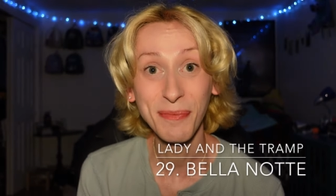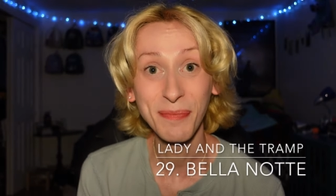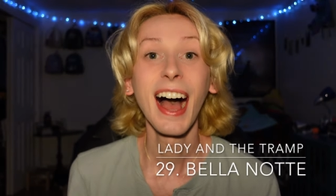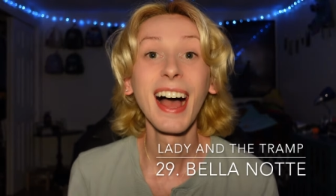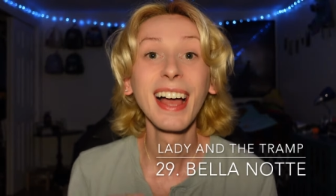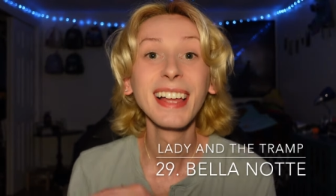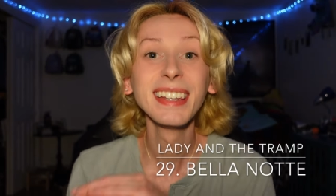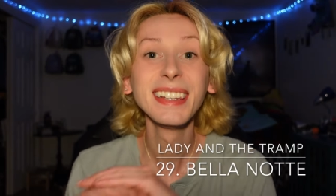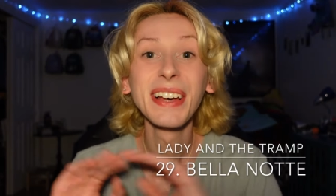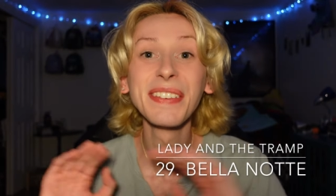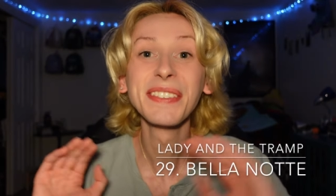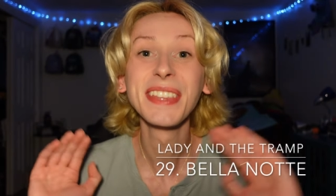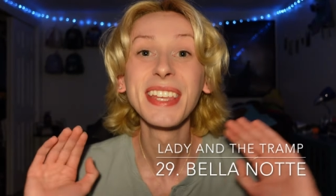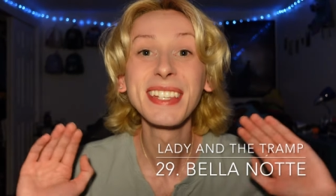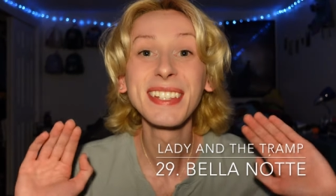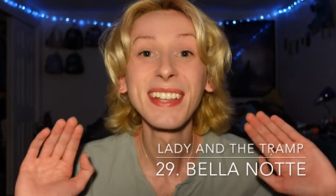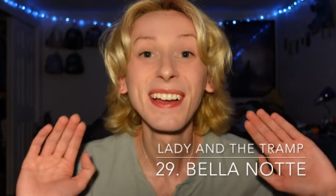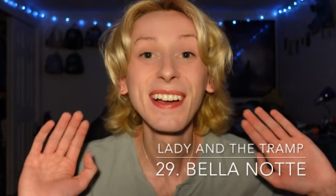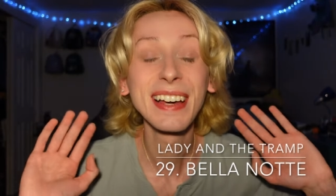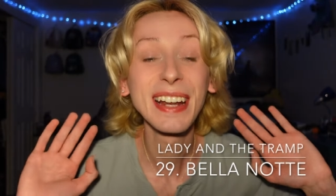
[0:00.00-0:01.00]
I love this
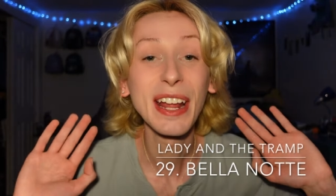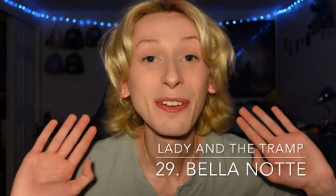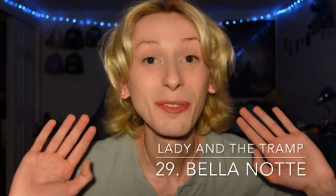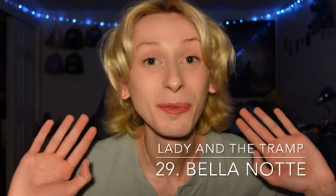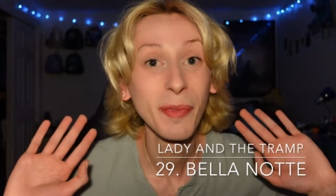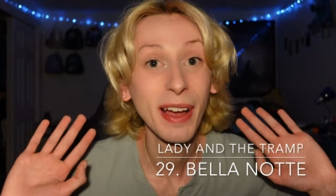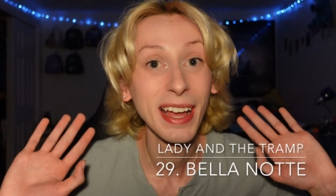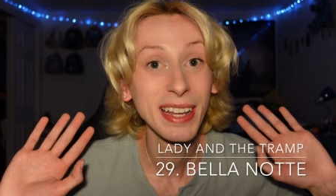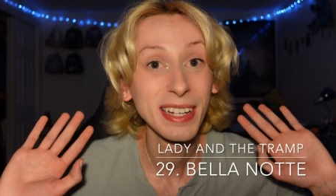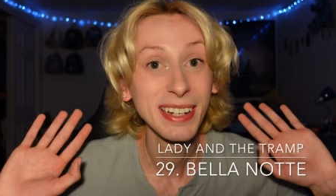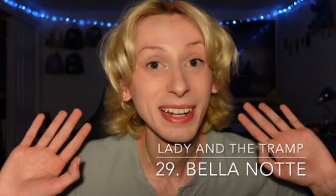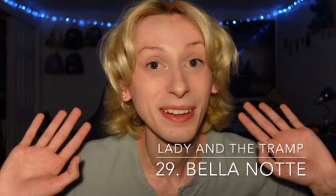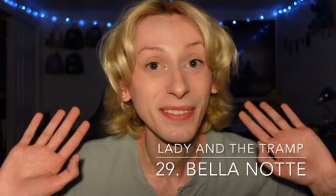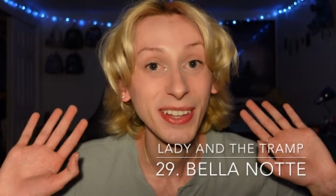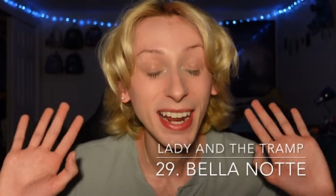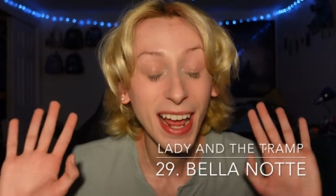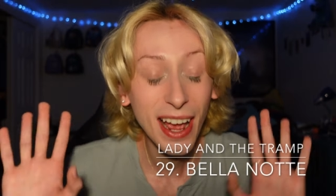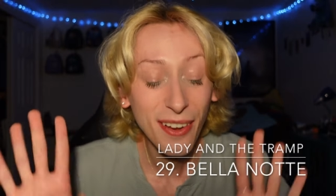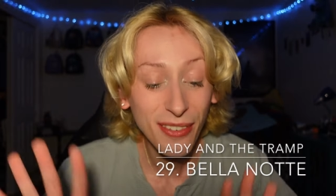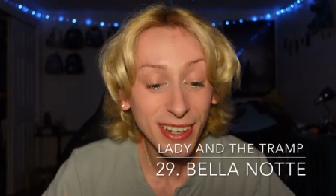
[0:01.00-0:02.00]
song and I'm reminded of
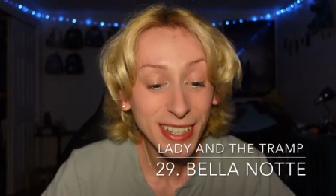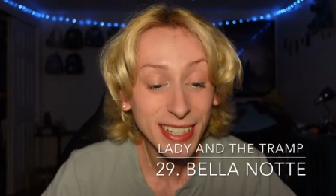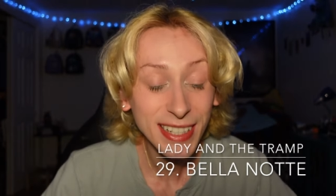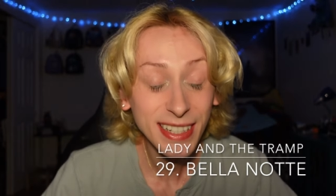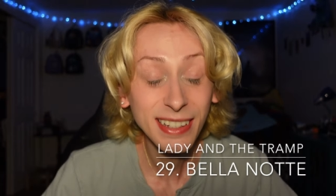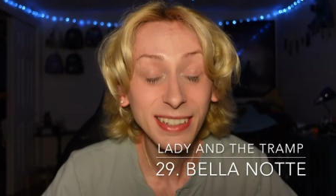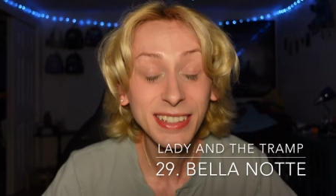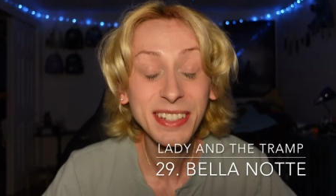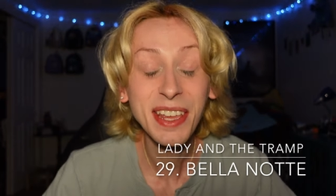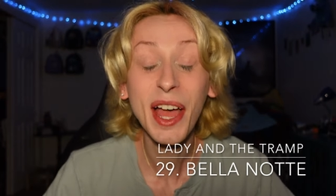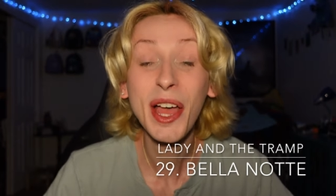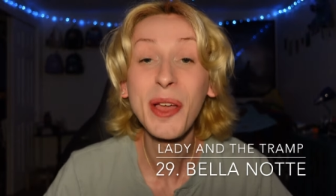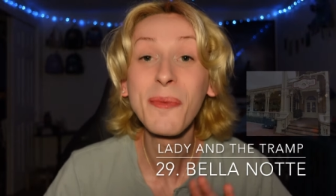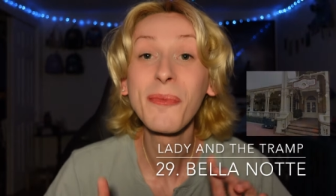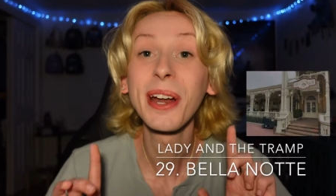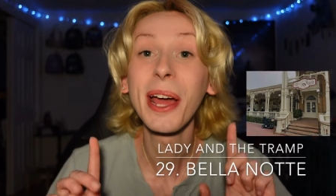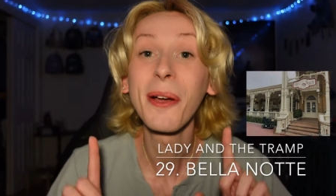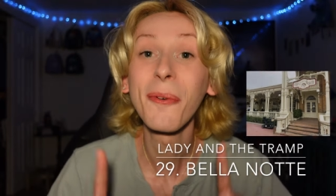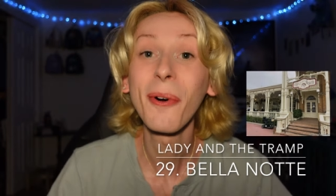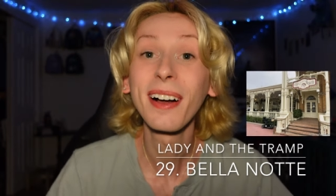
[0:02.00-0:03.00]
it every single time
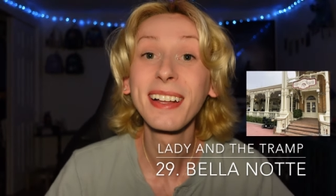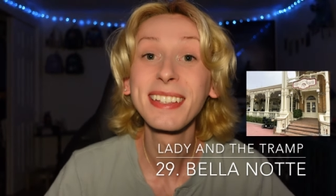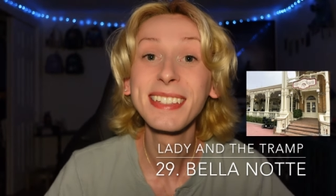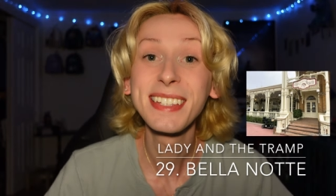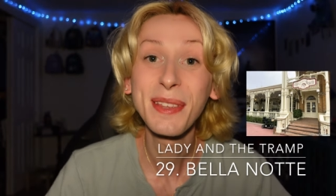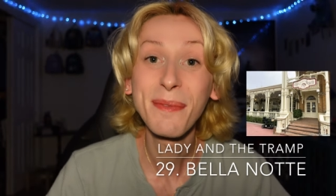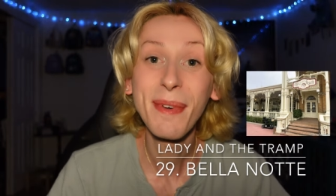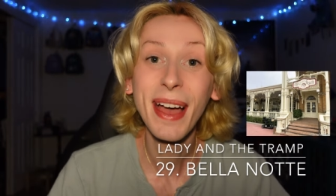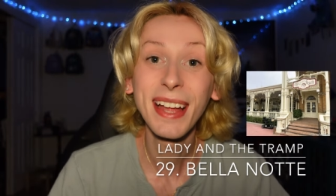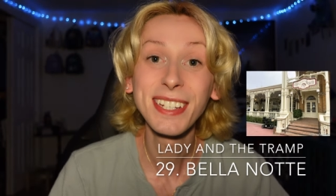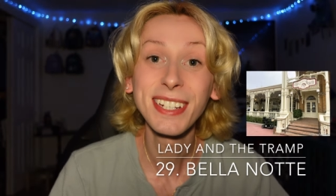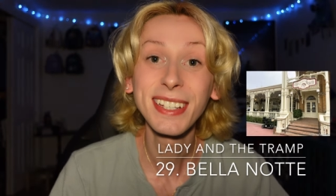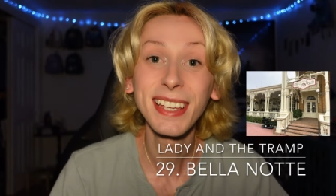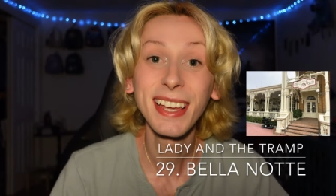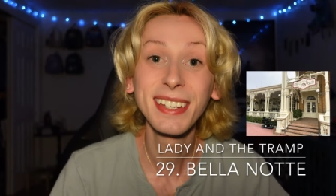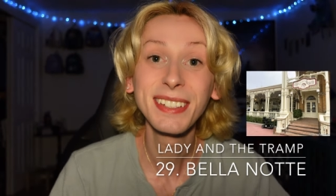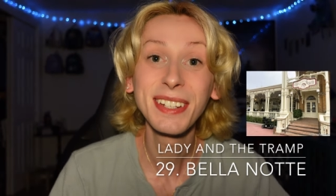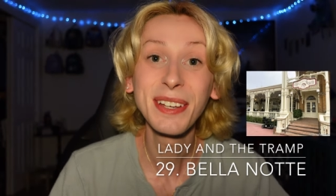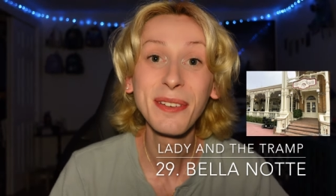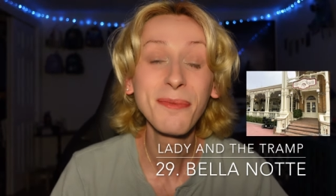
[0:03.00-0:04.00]
when I walk into the Magic
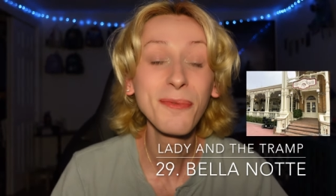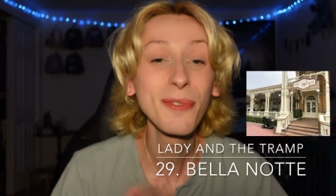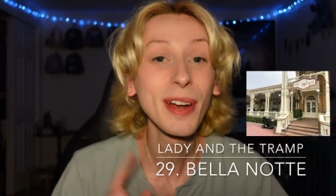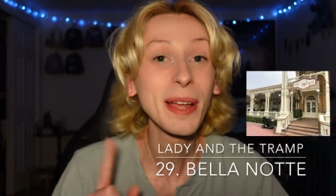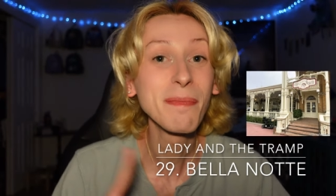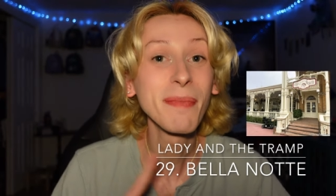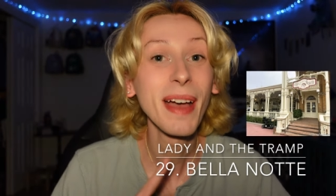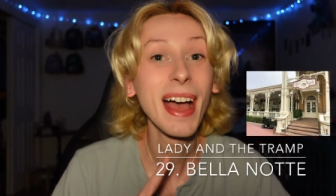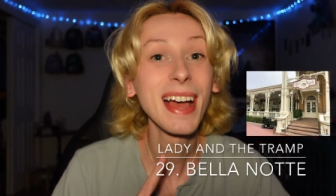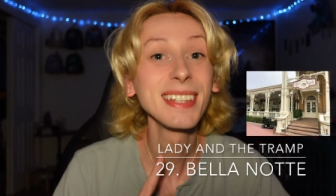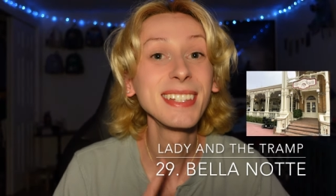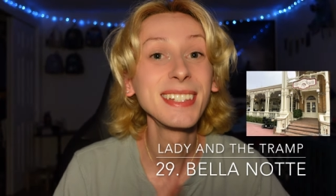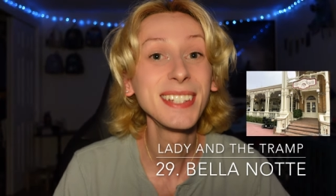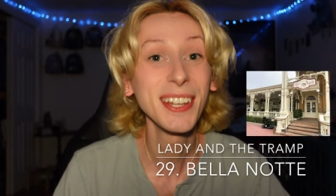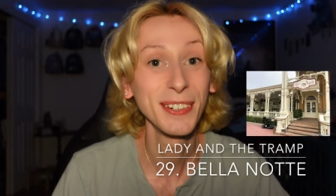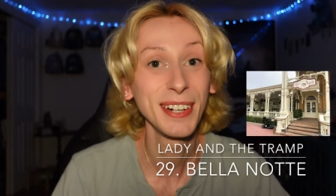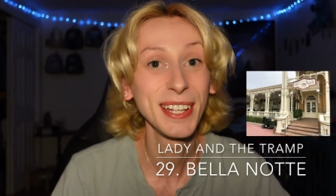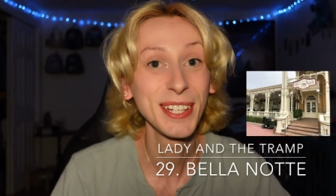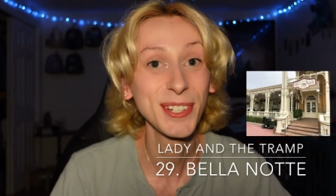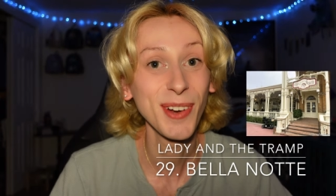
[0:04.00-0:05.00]
Kingdom right past
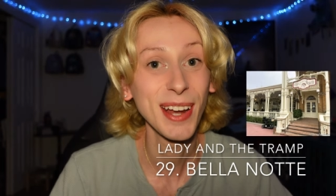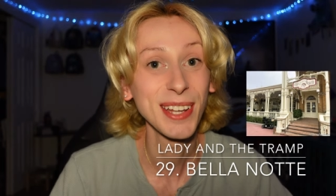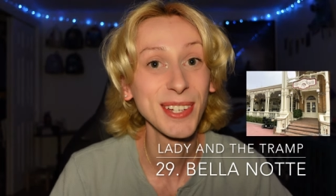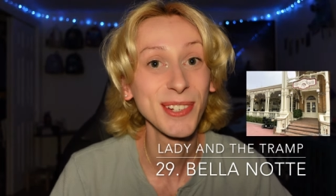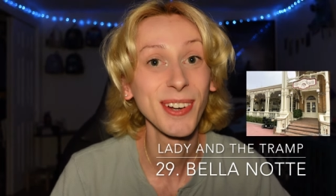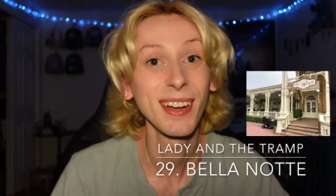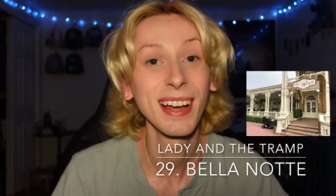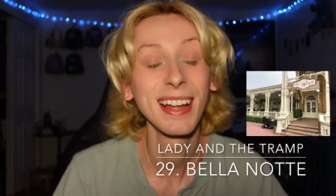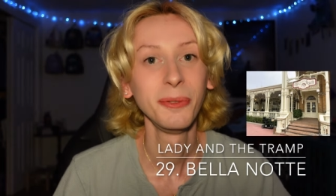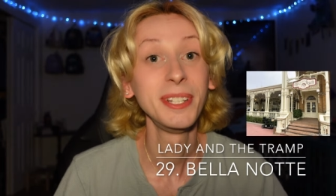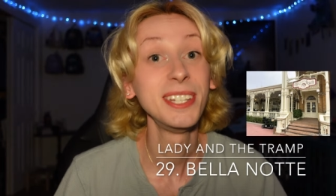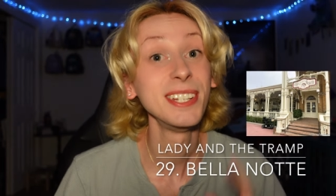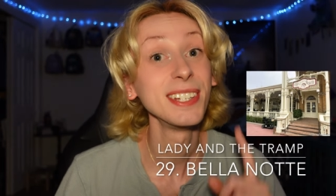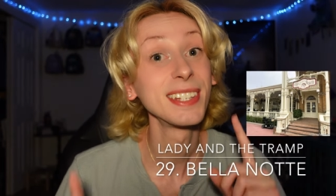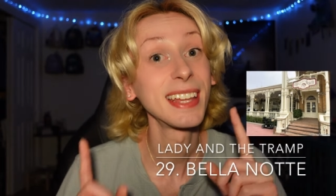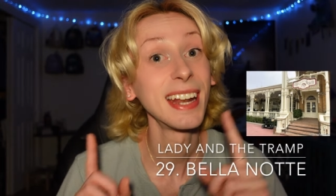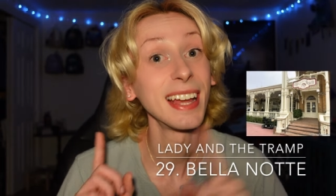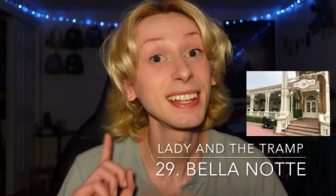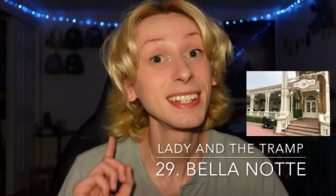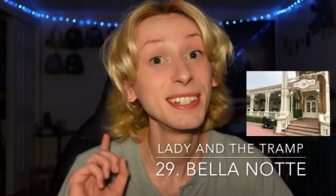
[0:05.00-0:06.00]
Tony's restaurant, which is
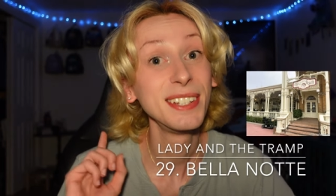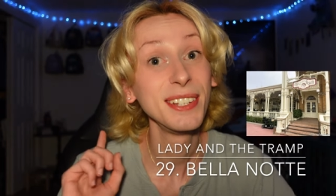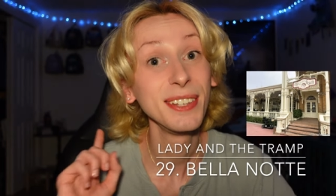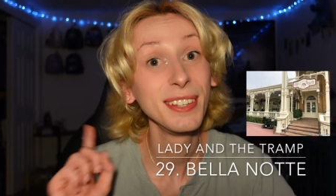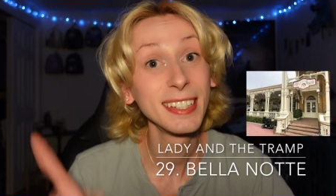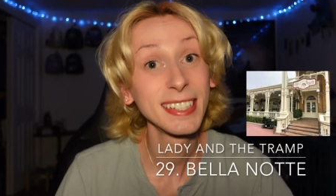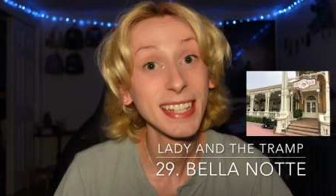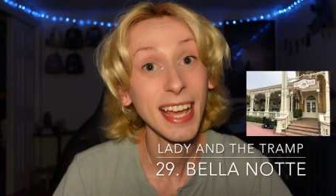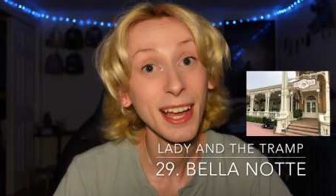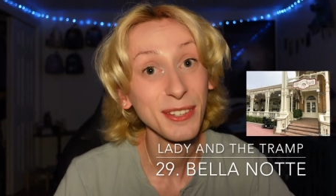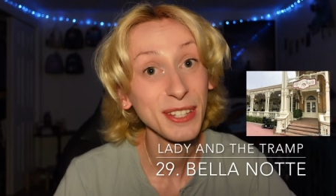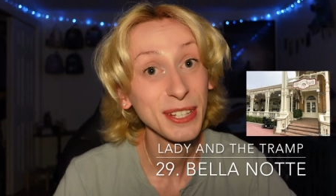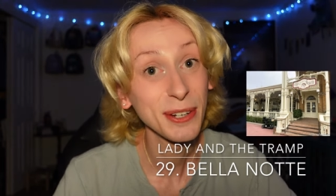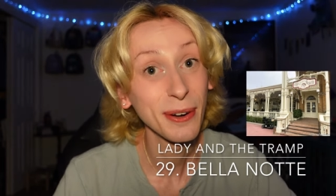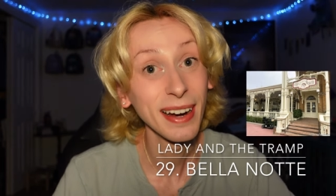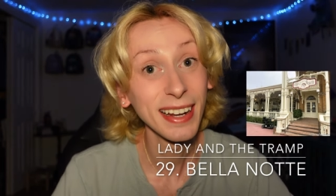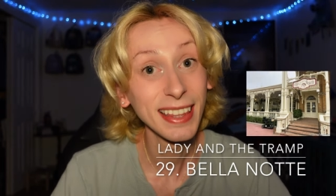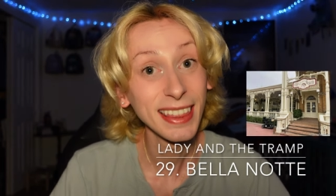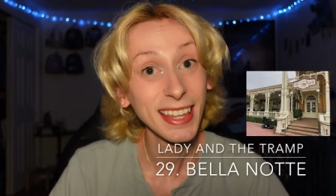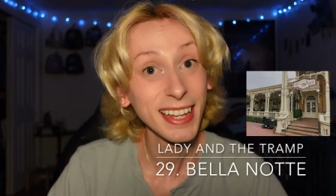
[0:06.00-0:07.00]
connected to the Town
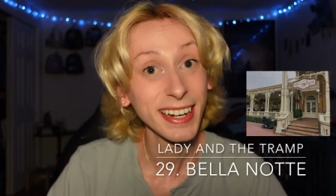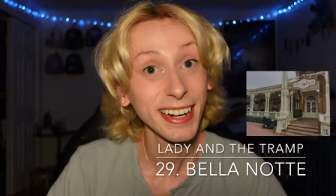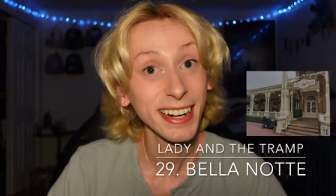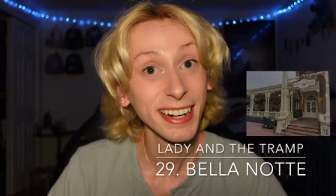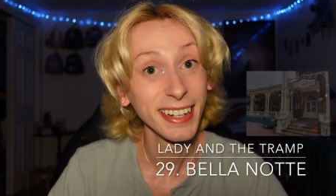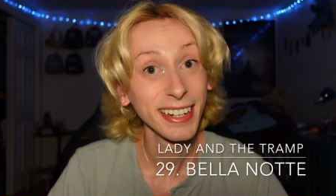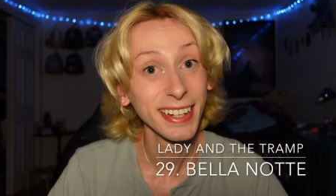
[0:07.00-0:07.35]
Square Theater.